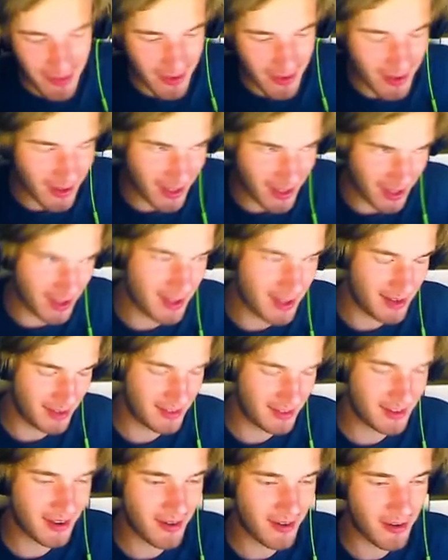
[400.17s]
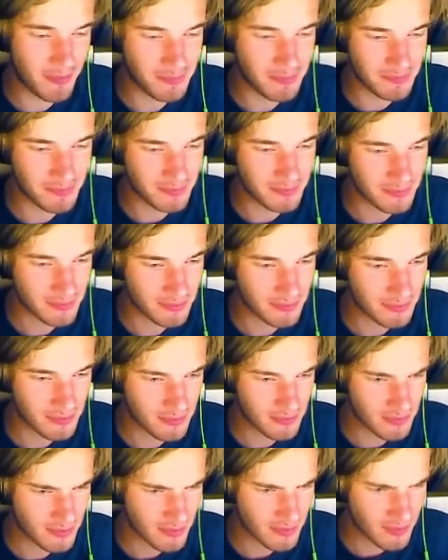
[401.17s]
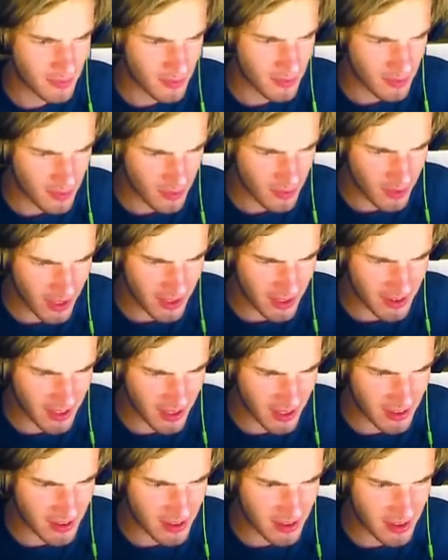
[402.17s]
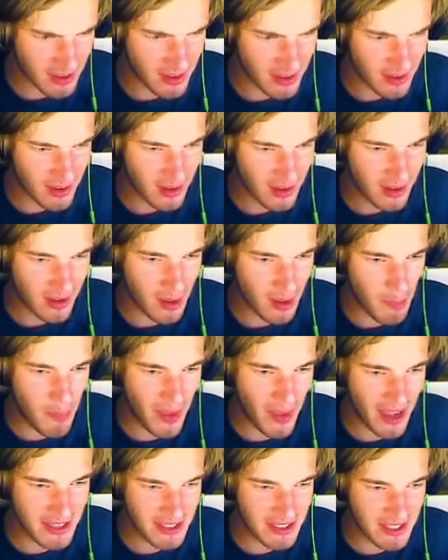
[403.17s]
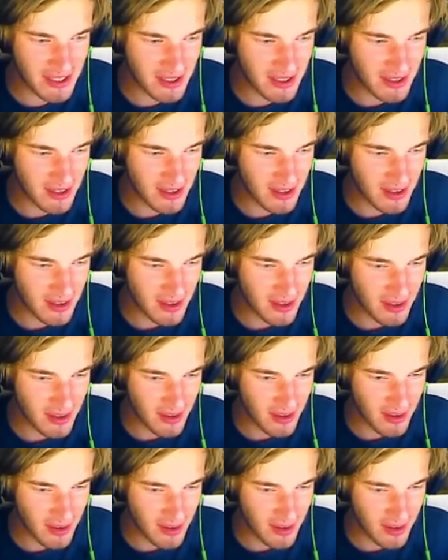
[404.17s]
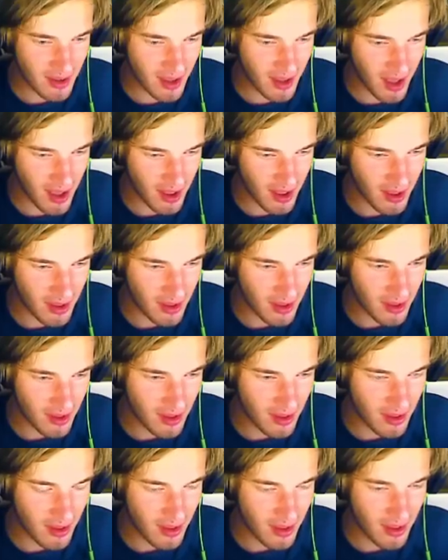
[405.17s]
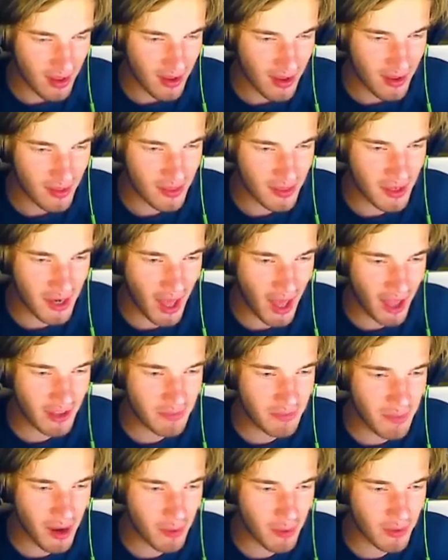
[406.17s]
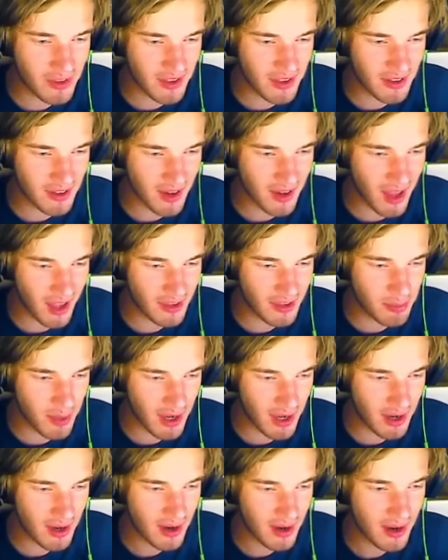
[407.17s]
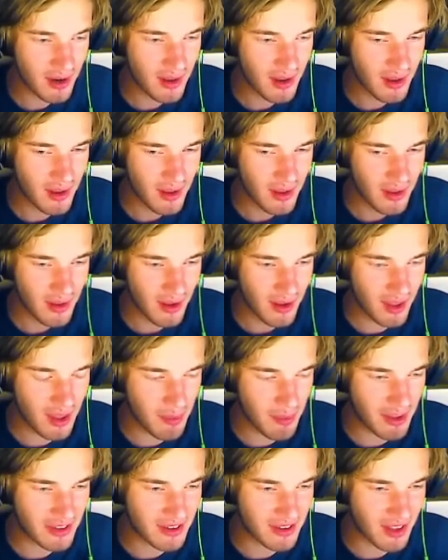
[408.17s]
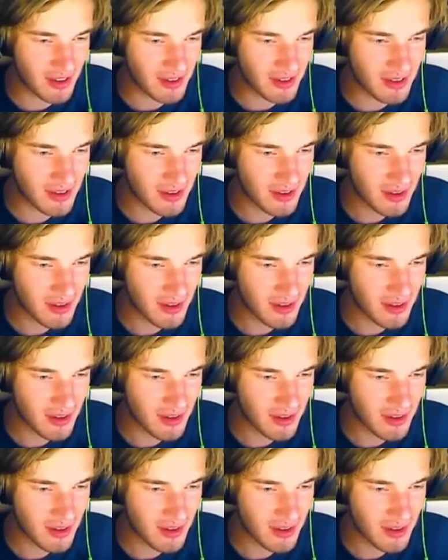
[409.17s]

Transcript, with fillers: Okay, let's go. What is this? A bed! Ah! The nightmare was just a nightmare? Ah, oh, that makes sense.